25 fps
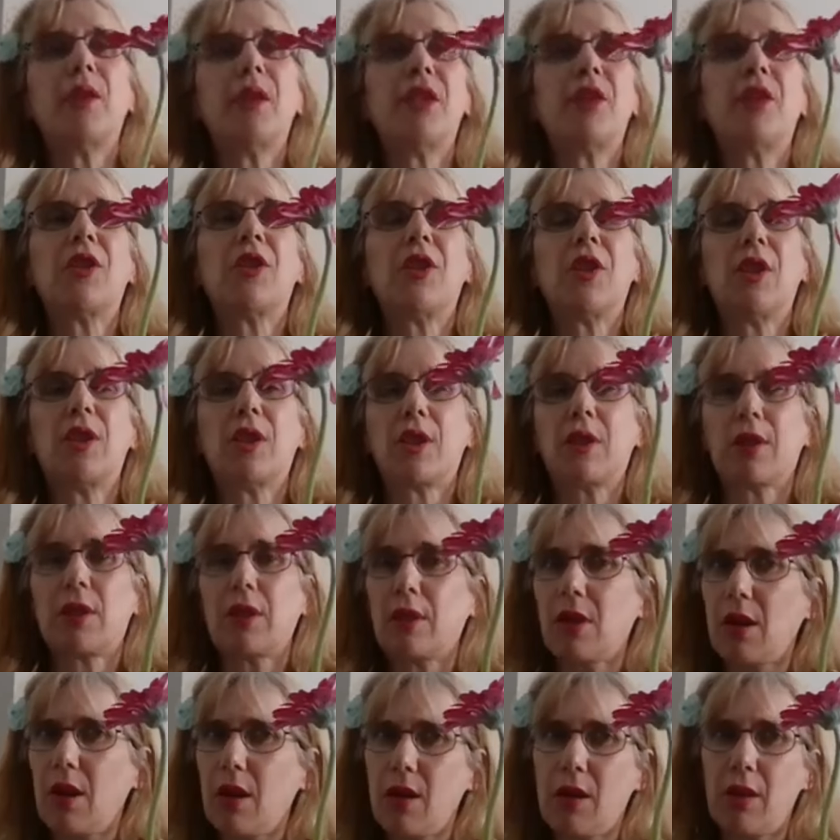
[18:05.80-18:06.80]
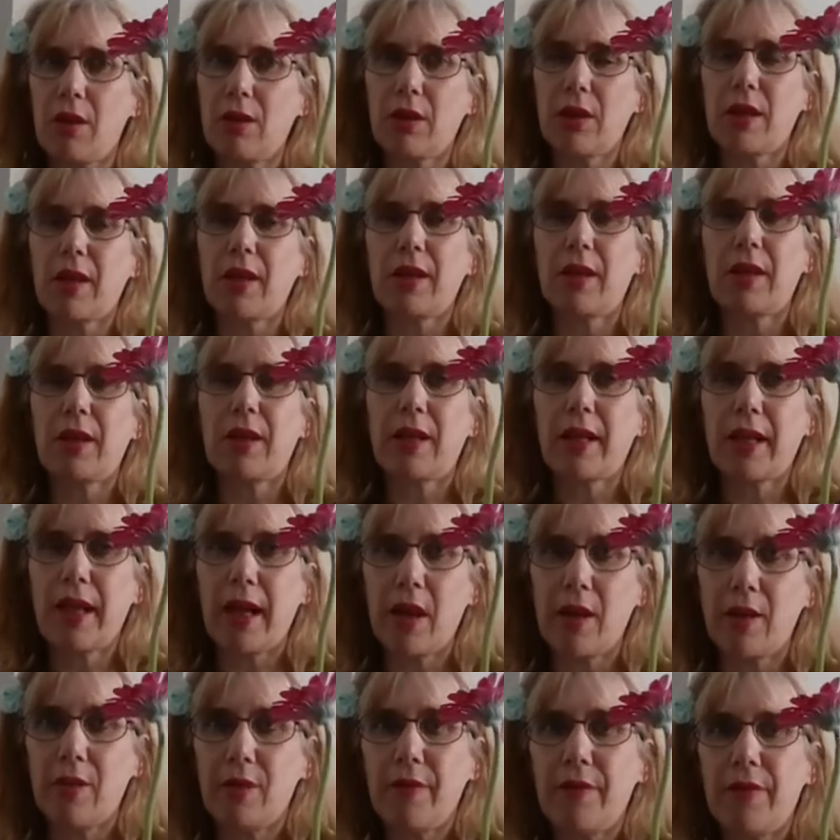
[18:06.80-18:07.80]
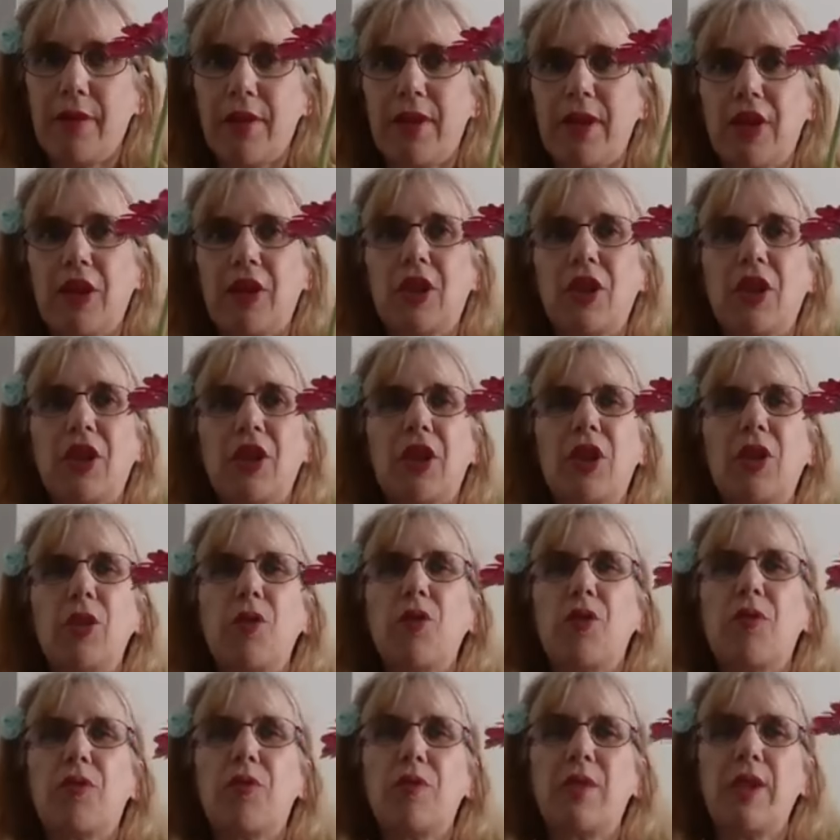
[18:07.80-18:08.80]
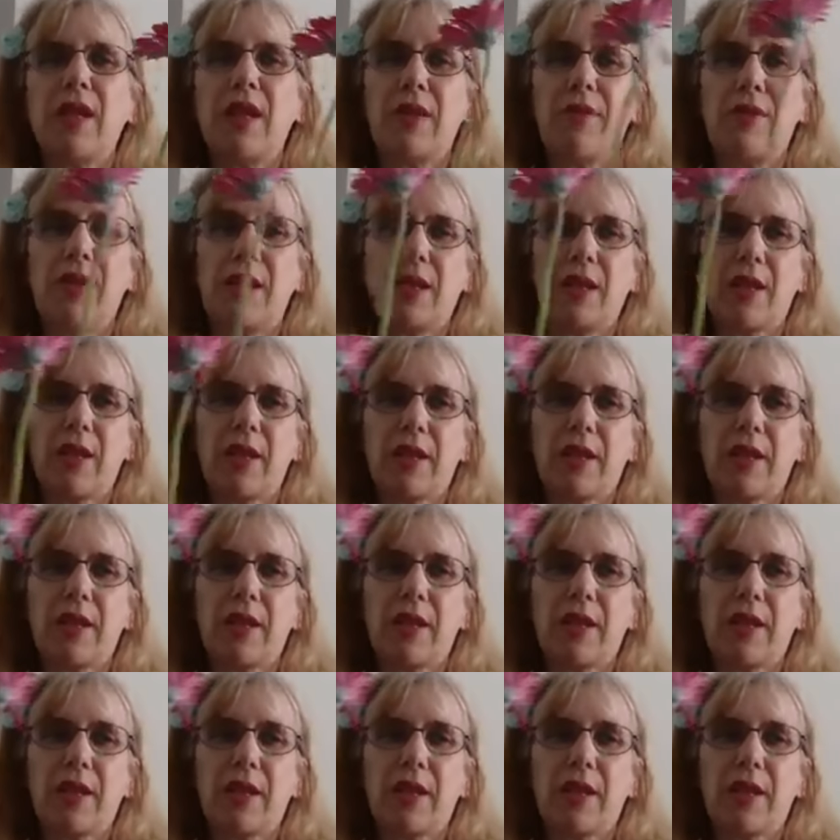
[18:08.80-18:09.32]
honest, she can't get over this. She's still grieving.